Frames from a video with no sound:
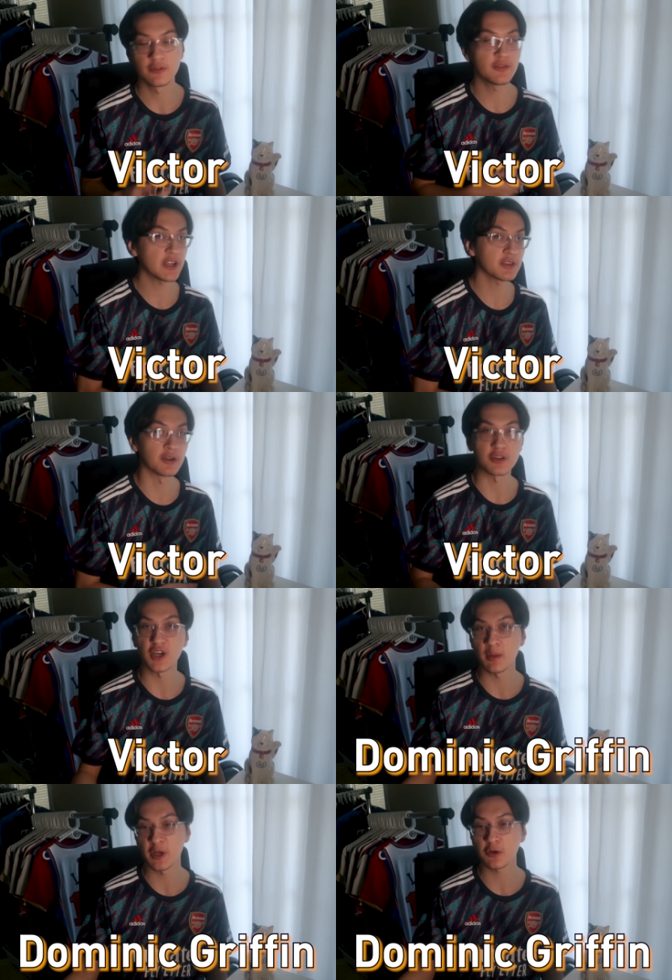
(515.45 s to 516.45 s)
Victor,
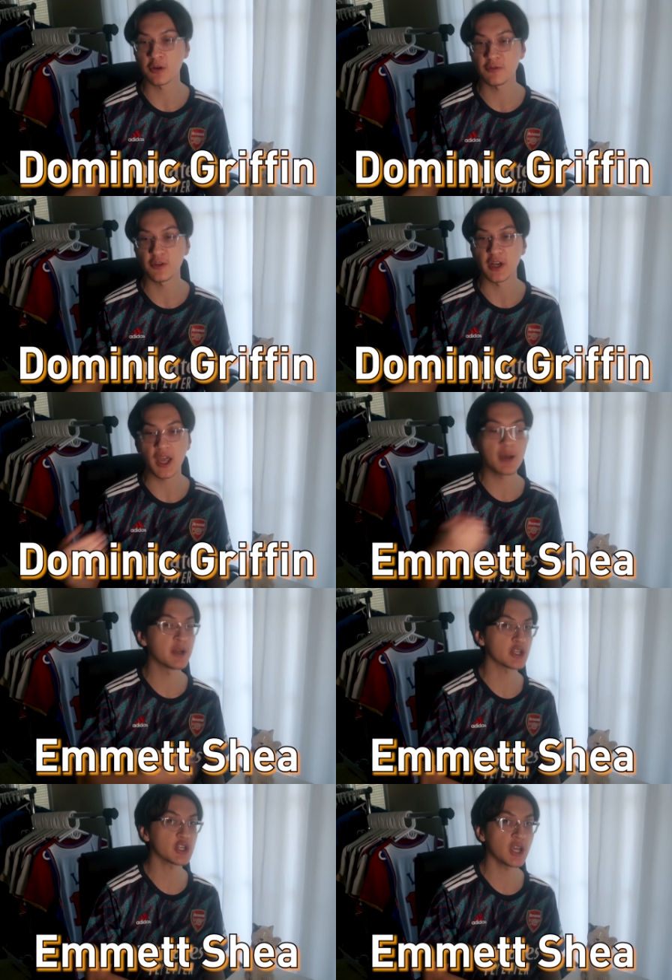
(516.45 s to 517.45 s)
Dominic Griffin,
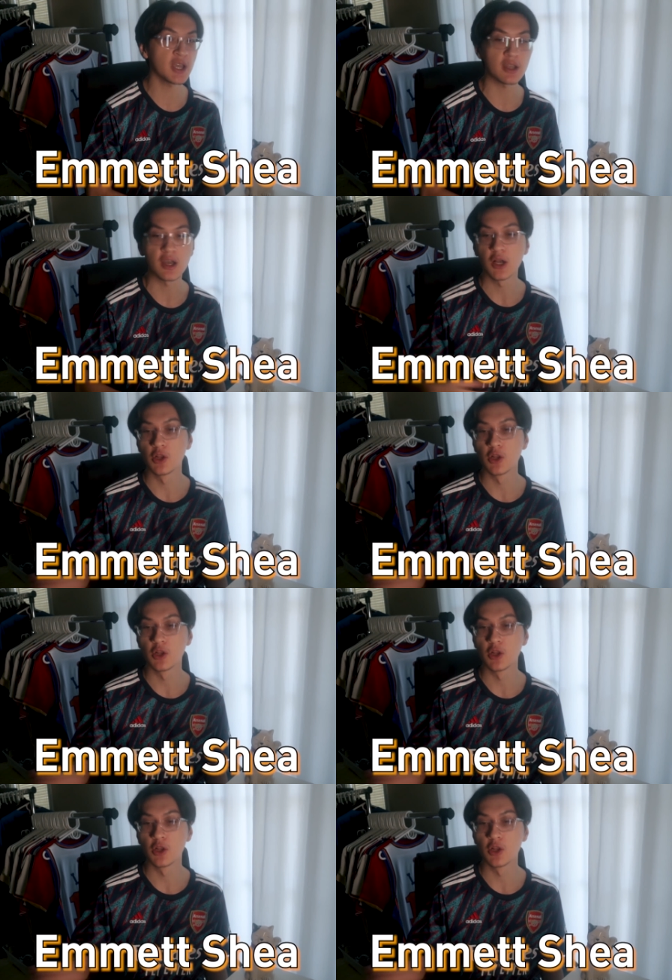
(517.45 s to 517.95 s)
Emmett Shea,